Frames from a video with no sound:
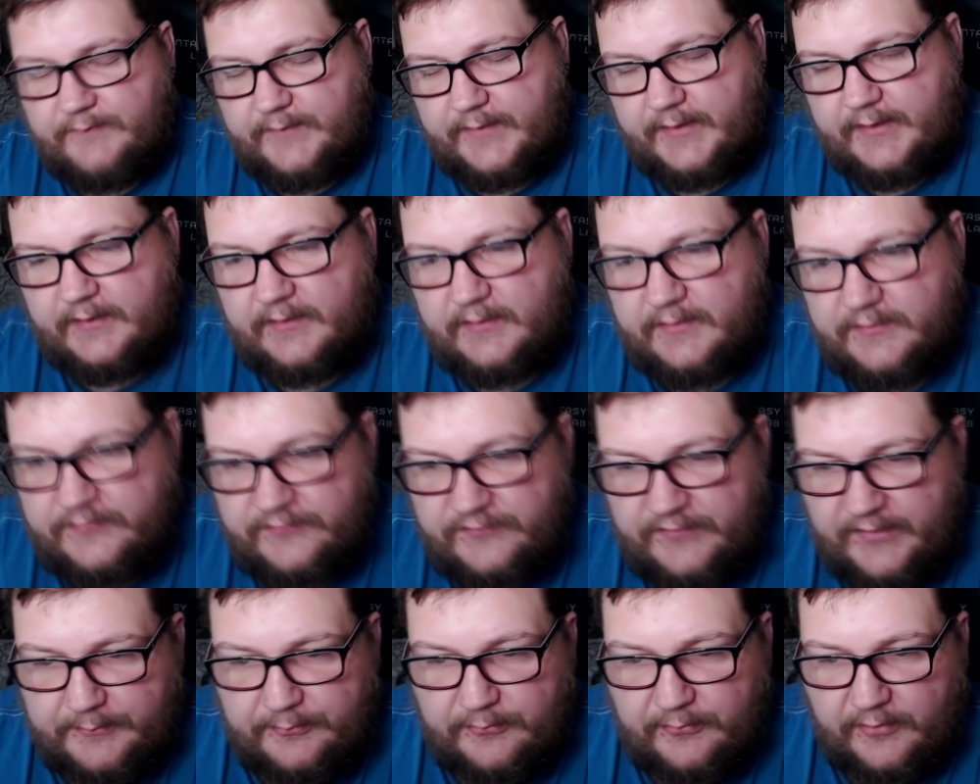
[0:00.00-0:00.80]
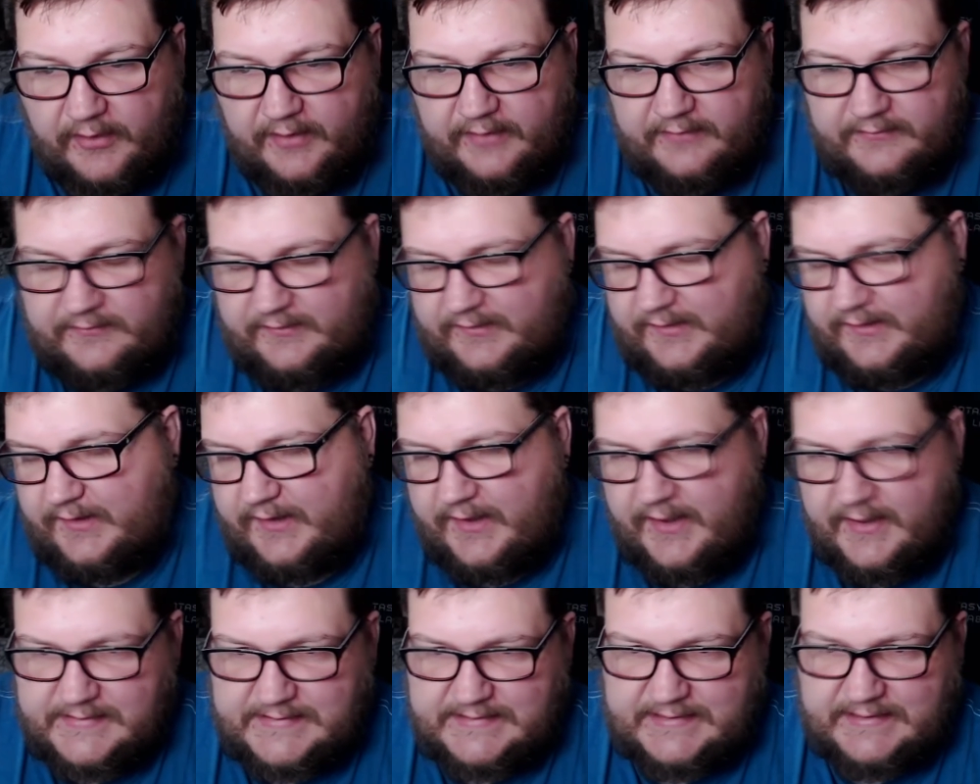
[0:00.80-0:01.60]
They're shaped like
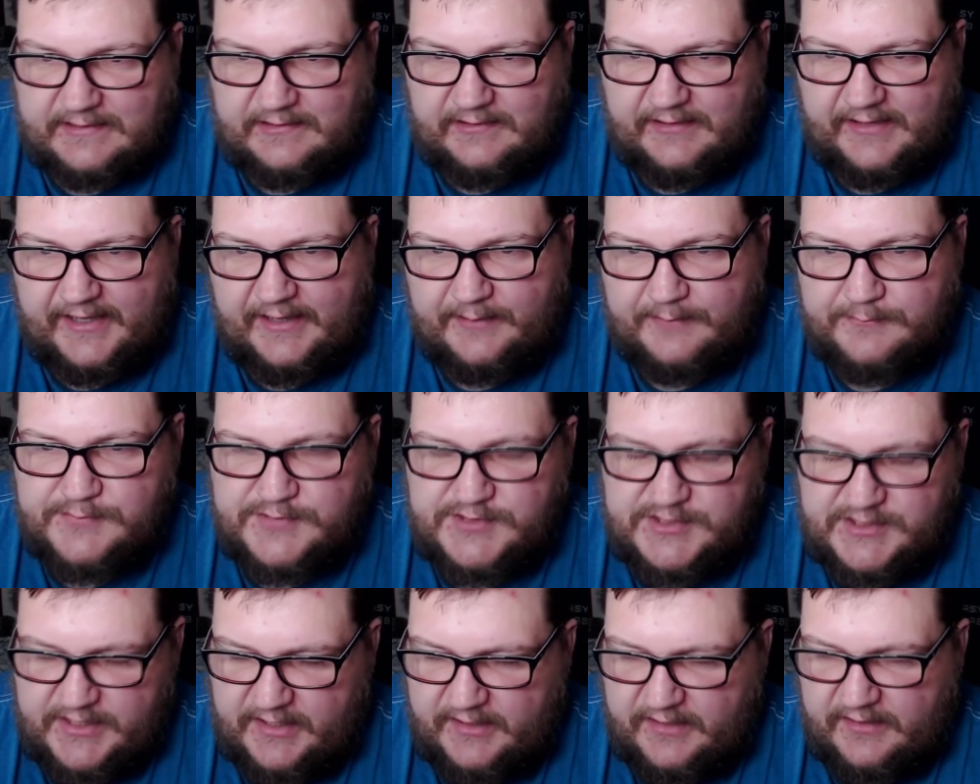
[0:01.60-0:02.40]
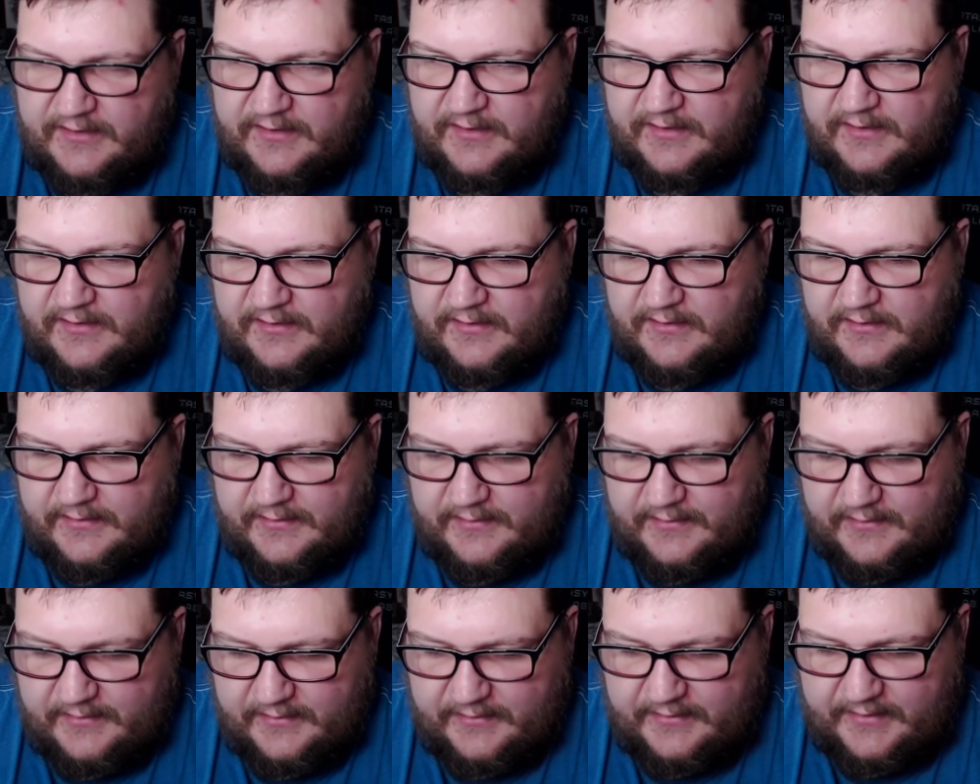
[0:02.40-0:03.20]
DS clam shape
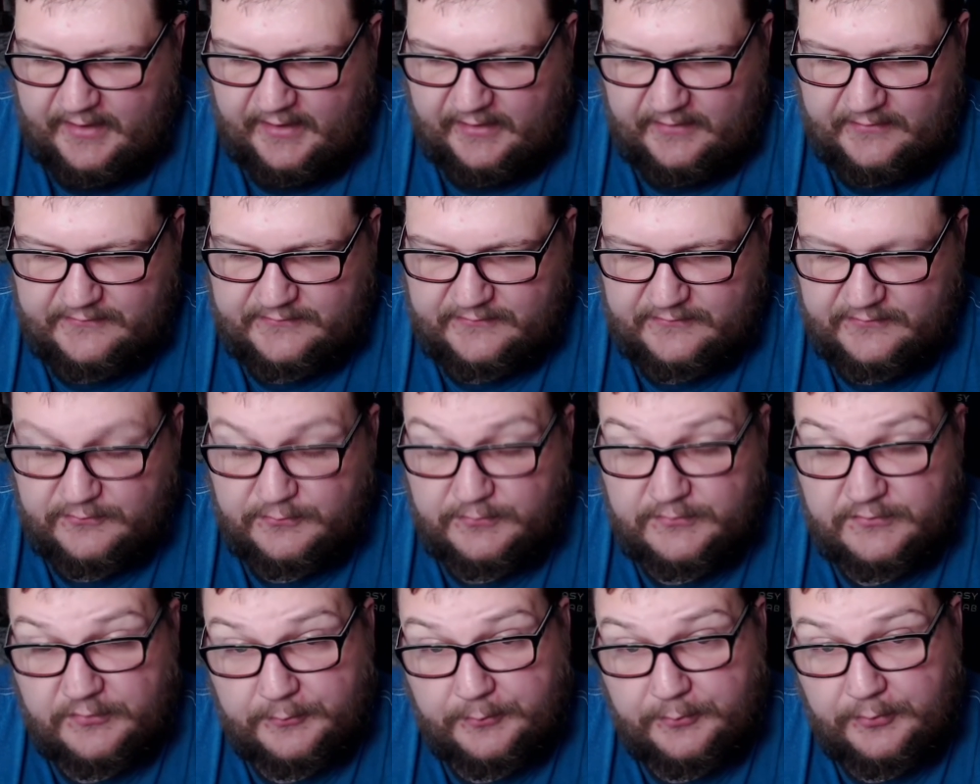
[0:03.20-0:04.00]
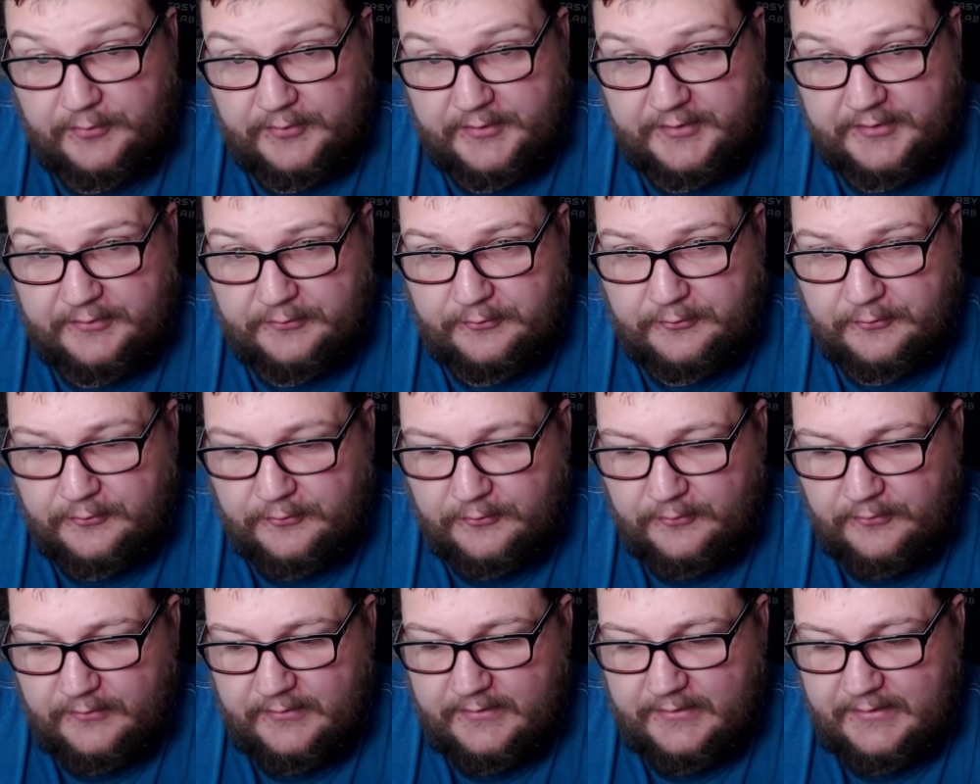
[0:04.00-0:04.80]
uh, cases, which are pretty
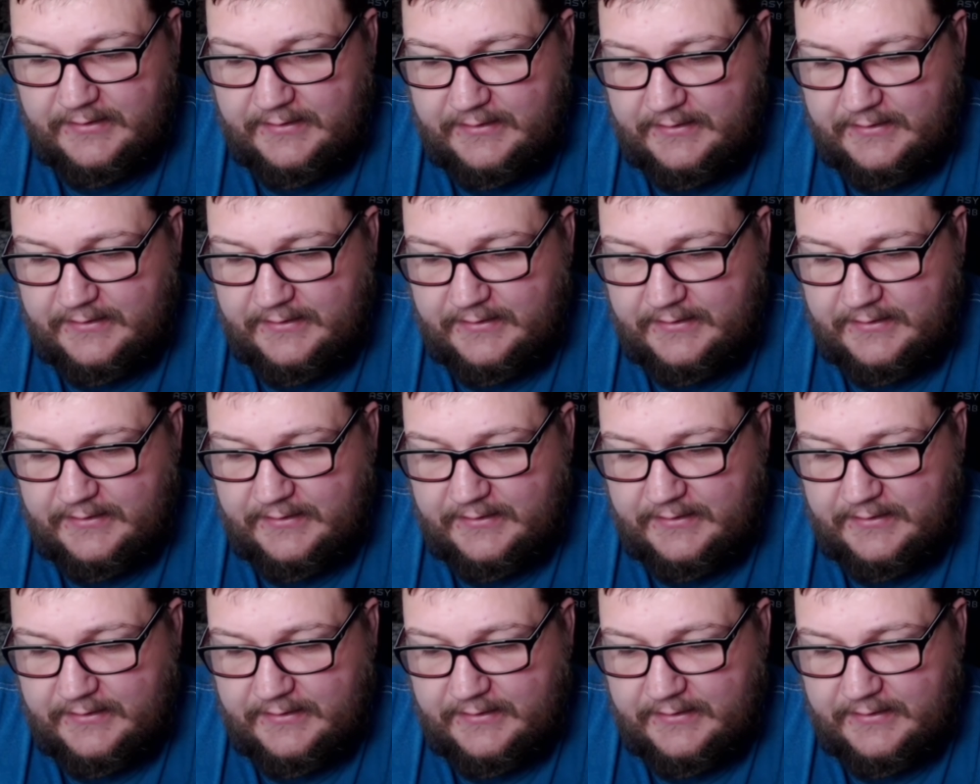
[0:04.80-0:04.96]
cool.